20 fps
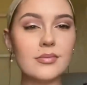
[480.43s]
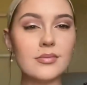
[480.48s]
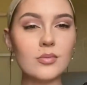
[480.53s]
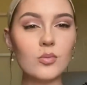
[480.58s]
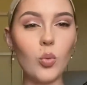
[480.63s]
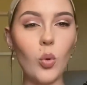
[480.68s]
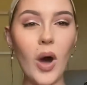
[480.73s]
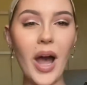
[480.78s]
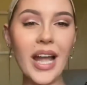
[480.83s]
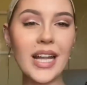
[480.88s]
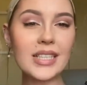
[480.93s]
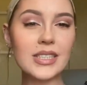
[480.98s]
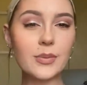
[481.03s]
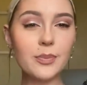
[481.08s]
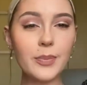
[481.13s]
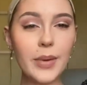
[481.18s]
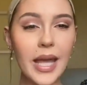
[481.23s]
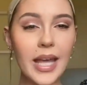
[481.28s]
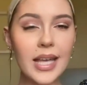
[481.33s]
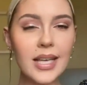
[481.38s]
white
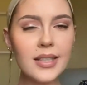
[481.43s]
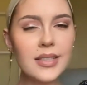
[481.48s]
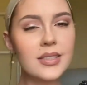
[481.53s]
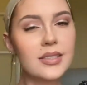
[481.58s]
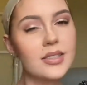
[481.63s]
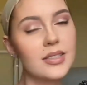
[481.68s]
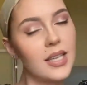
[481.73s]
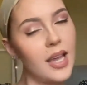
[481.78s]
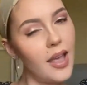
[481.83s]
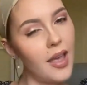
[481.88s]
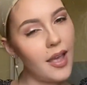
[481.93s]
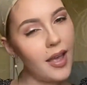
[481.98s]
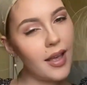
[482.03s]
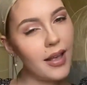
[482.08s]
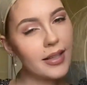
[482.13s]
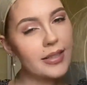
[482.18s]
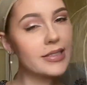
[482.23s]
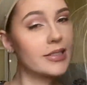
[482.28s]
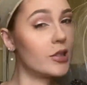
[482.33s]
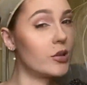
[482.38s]
based
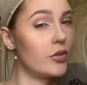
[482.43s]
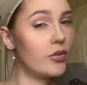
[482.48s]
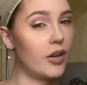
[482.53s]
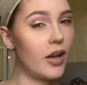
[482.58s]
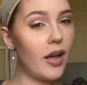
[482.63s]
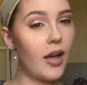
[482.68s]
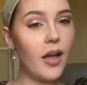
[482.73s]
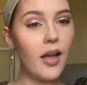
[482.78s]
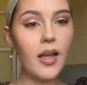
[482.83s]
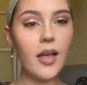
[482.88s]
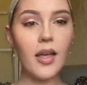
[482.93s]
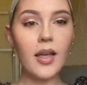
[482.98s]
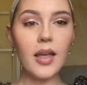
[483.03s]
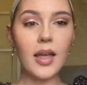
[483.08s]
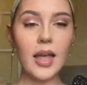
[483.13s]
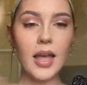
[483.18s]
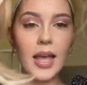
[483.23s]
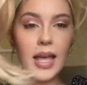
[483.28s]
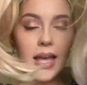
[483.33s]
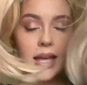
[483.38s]
hair, silver.
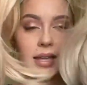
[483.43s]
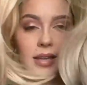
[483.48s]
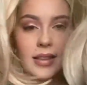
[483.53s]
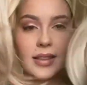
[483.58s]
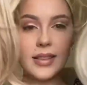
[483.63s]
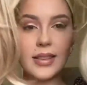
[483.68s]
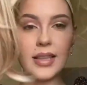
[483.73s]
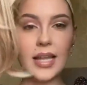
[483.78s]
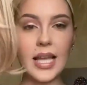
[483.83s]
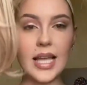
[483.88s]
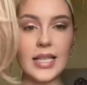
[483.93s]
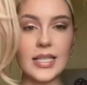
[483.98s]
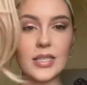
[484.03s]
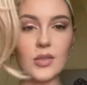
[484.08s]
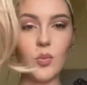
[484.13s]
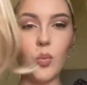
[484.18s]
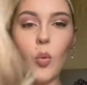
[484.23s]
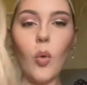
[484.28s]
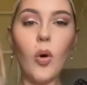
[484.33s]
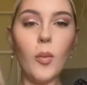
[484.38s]
It's
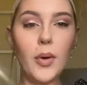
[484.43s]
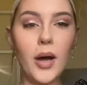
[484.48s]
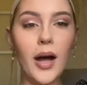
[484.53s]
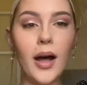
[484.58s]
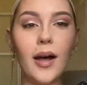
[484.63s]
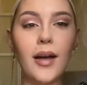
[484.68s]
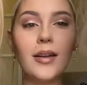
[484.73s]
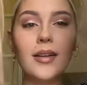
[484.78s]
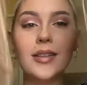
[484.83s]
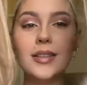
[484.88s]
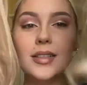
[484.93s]
warmer,